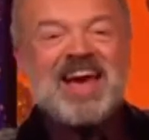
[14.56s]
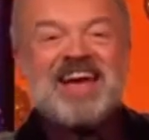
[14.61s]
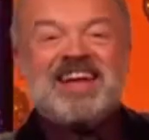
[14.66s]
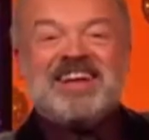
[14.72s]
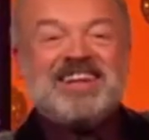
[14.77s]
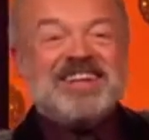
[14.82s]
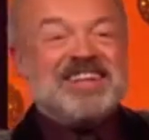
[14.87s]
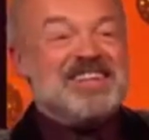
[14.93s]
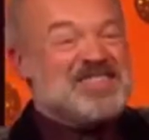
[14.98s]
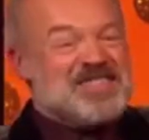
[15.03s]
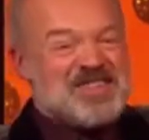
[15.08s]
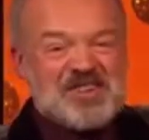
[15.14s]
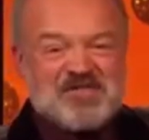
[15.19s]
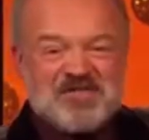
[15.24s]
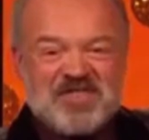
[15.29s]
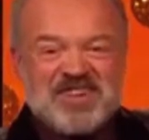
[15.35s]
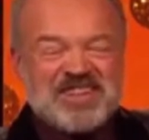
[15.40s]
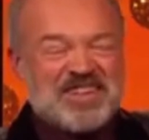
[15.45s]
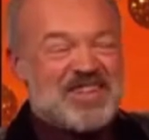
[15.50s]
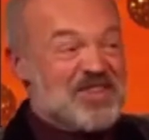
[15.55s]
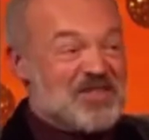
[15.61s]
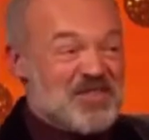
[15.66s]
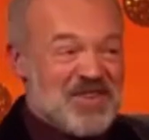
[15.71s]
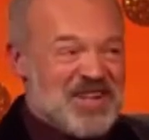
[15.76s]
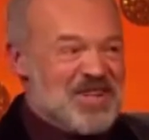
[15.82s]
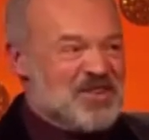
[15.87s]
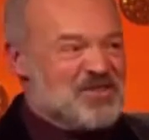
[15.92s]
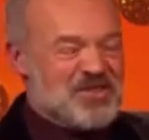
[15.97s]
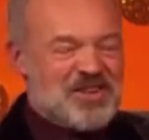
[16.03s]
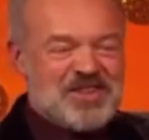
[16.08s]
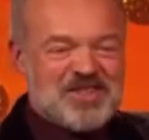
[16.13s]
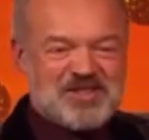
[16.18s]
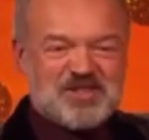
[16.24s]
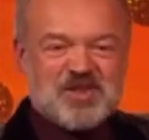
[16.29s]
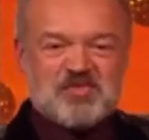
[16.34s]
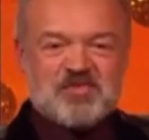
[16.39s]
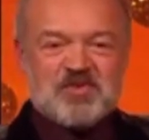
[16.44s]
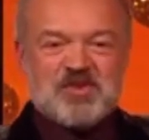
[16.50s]
and, it's so funny, like, the way you try to
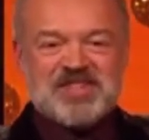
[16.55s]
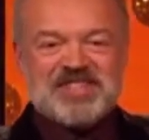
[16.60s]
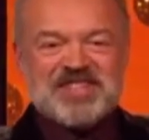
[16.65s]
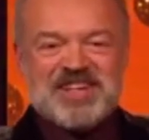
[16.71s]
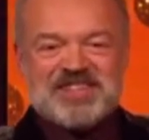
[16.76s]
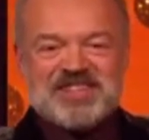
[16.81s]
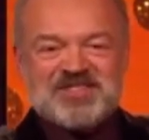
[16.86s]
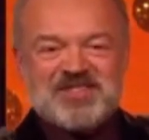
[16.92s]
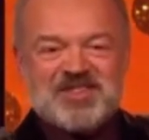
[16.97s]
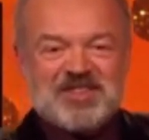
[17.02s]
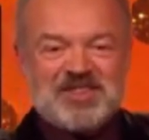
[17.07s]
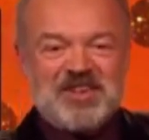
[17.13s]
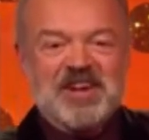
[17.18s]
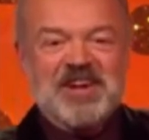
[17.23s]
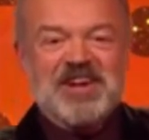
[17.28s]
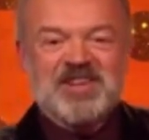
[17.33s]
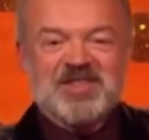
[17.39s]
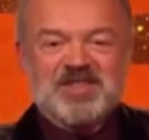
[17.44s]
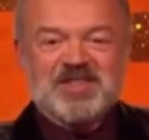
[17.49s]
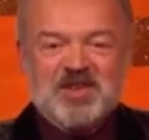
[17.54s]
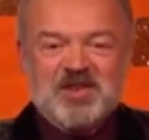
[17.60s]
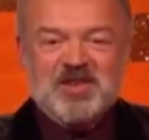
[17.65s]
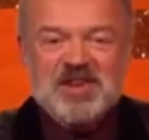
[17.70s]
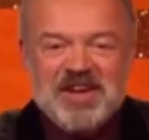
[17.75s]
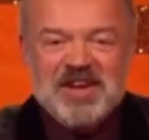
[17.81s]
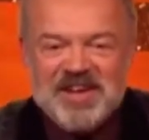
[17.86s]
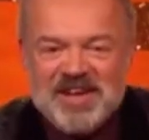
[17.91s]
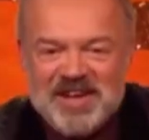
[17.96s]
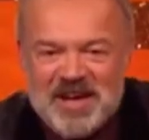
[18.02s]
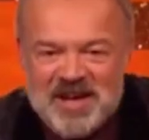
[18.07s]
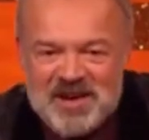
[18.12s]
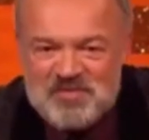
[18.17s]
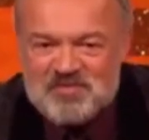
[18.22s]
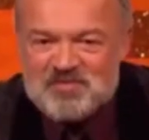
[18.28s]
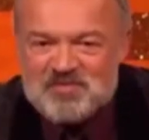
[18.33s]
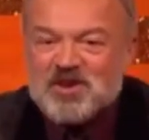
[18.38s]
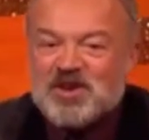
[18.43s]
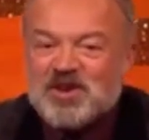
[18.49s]
score points against each other. So, uh,
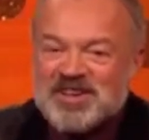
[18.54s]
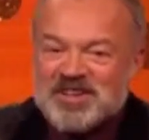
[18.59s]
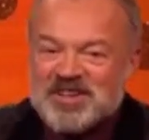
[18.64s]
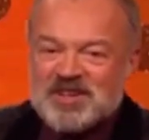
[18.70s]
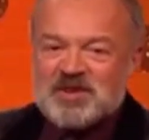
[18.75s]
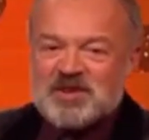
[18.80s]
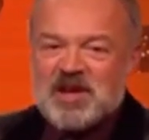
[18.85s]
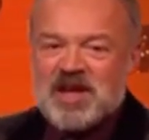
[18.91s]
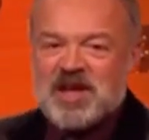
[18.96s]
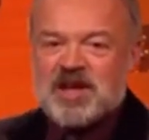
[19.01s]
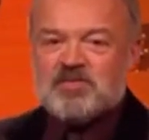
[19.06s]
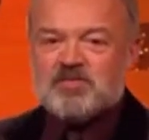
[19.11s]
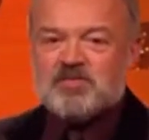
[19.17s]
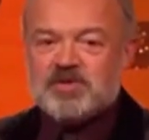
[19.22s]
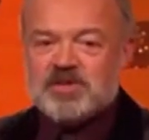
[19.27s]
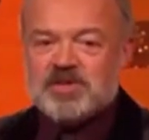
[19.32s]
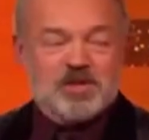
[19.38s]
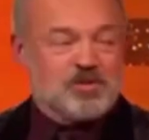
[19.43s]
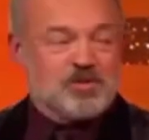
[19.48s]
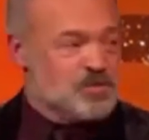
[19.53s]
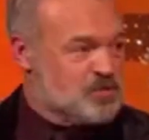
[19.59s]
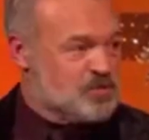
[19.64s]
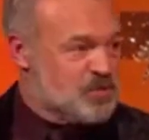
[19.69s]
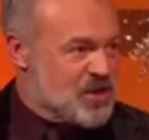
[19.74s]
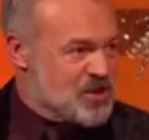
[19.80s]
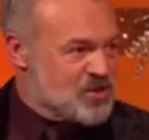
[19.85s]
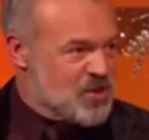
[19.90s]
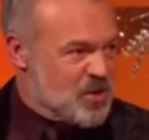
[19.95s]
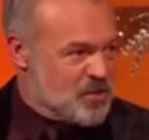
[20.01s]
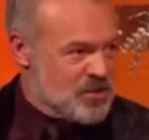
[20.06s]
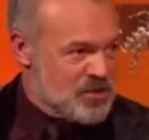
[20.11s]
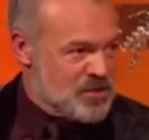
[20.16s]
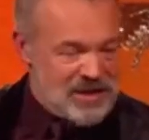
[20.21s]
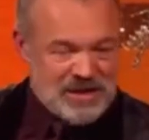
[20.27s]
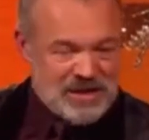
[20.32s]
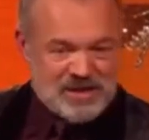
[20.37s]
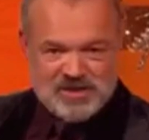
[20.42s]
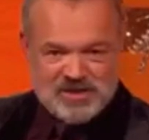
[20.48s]
Brooklyn uh, put this picture up on
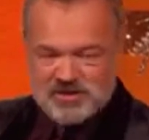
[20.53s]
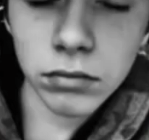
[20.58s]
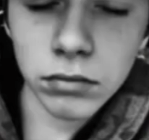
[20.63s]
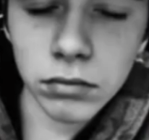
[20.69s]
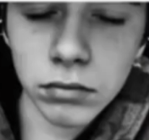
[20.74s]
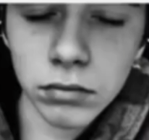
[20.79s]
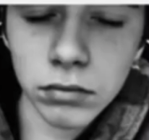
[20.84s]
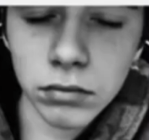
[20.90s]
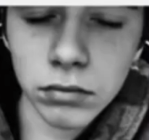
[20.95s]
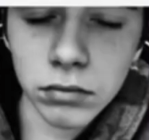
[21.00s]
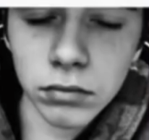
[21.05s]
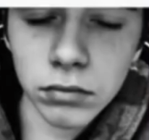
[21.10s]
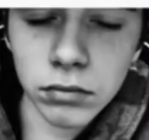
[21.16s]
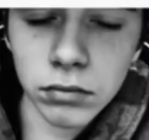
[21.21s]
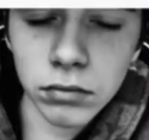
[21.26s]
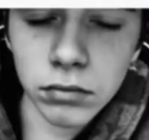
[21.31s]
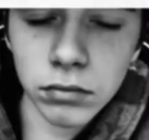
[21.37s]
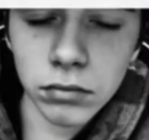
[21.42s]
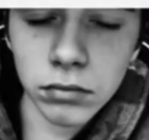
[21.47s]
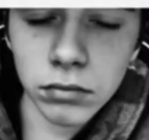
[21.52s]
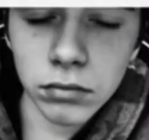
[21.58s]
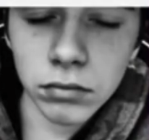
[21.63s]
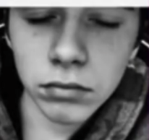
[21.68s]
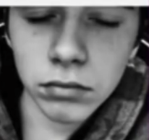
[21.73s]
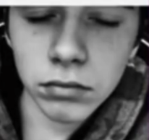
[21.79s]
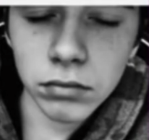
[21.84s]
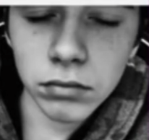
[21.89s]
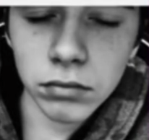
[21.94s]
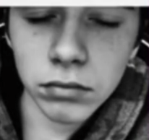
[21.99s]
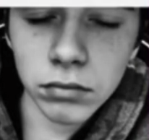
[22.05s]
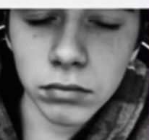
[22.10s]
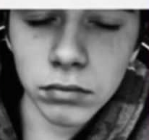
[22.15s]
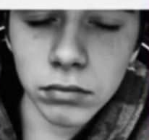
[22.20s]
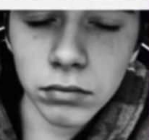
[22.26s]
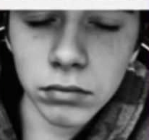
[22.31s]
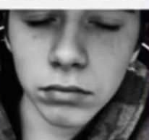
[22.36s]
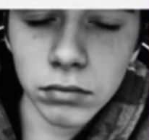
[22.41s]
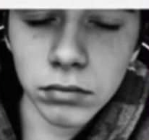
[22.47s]
Instagram, and uh,
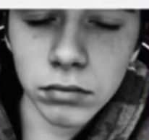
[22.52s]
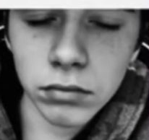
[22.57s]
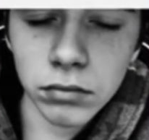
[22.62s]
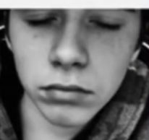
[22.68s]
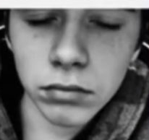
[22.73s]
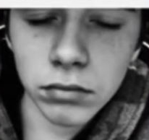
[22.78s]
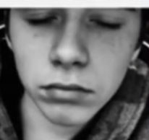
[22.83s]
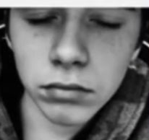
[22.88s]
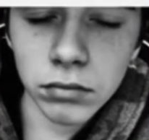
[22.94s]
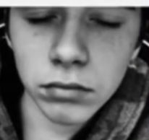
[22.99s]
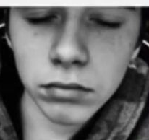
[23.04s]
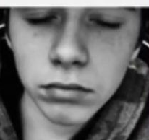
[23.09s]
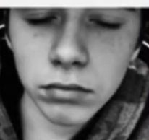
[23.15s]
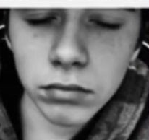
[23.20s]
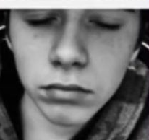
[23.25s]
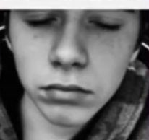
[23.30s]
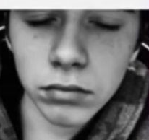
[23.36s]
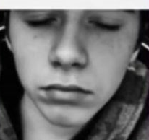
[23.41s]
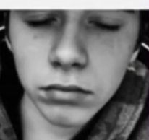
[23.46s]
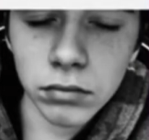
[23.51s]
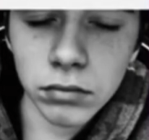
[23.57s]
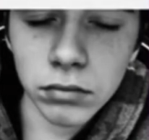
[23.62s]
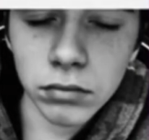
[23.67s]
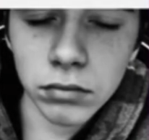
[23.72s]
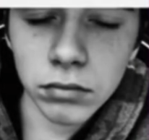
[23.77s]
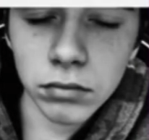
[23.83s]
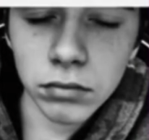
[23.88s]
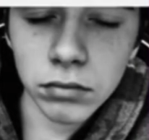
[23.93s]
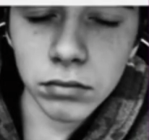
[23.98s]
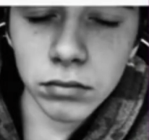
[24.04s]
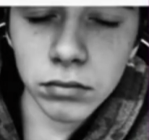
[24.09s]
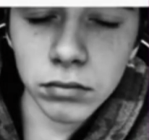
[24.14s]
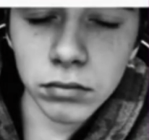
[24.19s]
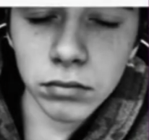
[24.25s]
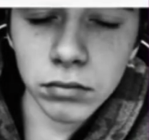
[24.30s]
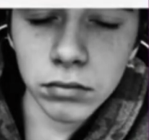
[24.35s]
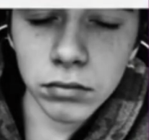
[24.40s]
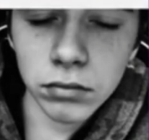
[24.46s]
he, he put on it, um,
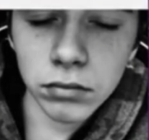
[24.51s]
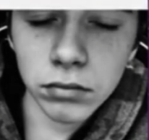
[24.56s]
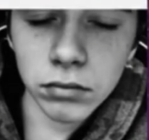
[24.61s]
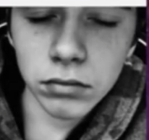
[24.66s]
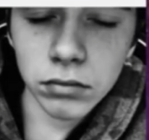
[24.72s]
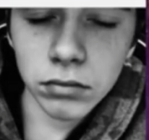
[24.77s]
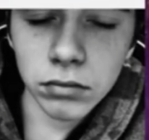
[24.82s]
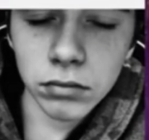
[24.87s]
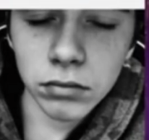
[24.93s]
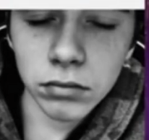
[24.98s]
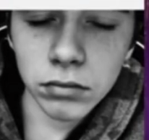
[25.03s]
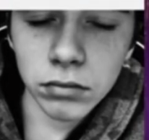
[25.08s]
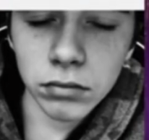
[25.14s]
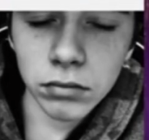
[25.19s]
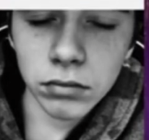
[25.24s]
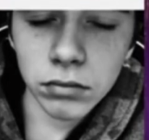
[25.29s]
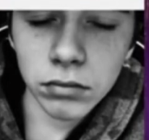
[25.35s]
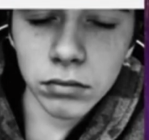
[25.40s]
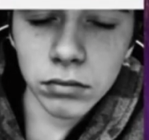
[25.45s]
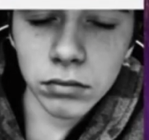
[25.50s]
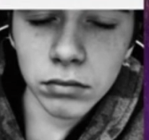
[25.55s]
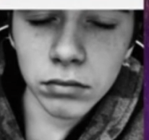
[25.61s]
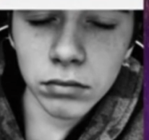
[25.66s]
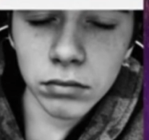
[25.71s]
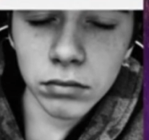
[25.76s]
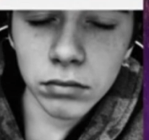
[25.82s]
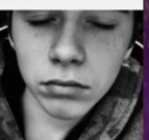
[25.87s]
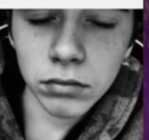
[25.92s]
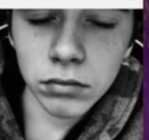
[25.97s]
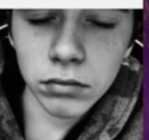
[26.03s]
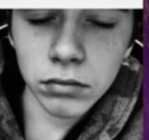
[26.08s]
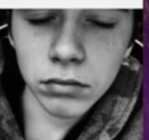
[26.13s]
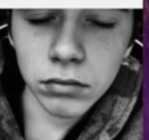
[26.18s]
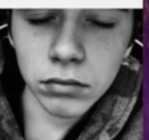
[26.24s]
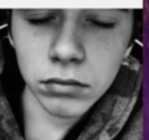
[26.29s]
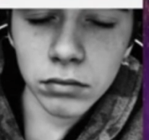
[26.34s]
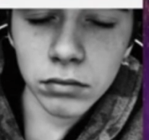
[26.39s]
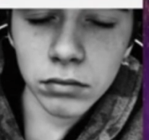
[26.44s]
rocking the old school Ralph
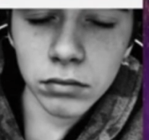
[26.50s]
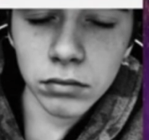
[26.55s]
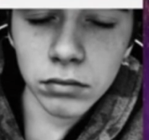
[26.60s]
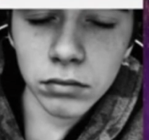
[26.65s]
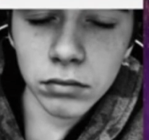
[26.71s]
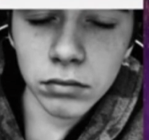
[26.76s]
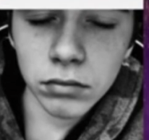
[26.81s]
Lauren. And look